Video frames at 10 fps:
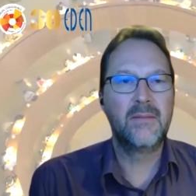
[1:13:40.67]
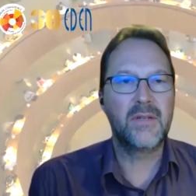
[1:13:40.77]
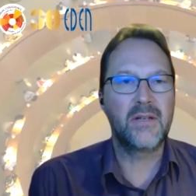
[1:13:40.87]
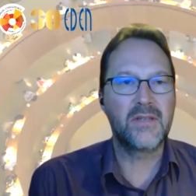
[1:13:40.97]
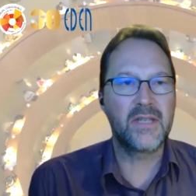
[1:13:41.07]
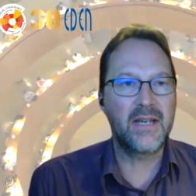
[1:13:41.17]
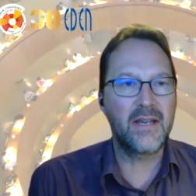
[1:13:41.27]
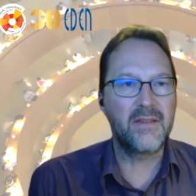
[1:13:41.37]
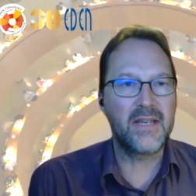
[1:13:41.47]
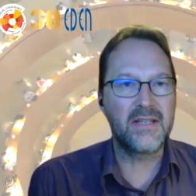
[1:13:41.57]
because they
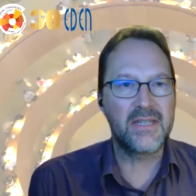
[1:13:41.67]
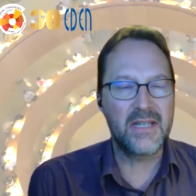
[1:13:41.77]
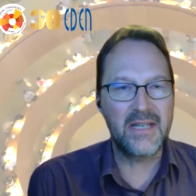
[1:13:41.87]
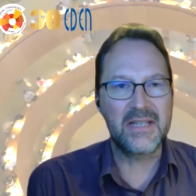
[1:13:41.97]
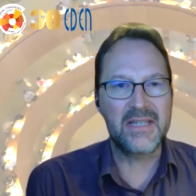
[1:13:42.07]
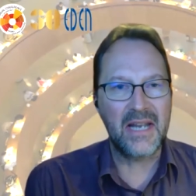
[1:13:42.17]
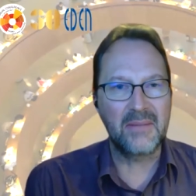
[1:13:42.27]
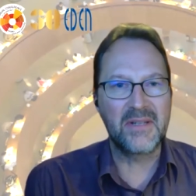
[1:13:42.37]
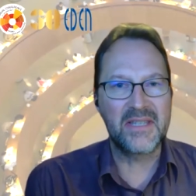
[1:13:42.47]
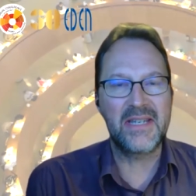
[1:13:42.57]
are the insidious
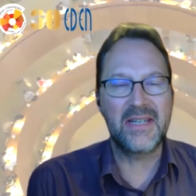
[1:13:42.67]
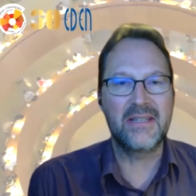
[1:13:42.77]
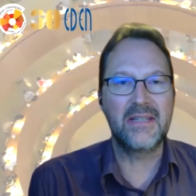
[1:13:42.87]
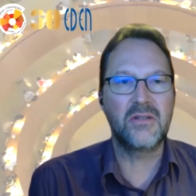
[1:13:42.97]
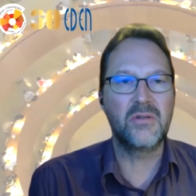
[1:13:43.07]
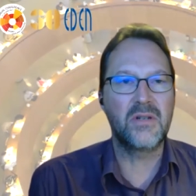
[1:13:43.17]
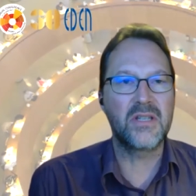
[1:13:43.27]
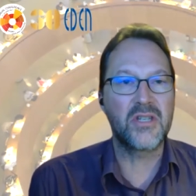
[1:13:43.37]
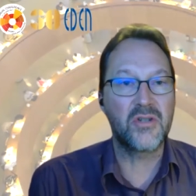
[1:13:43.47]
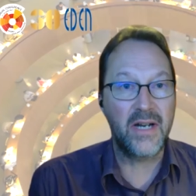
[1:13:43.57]
elements here that do
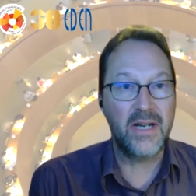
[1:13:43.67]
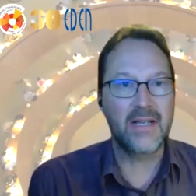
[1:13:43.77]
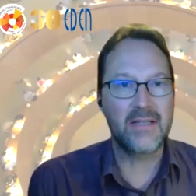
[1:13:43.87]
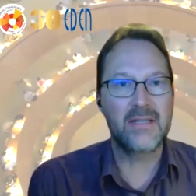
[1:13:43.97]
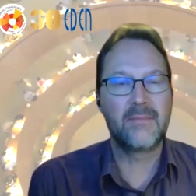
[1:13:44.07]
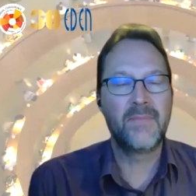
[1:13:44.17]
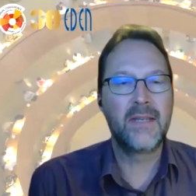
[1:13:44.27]
constrain us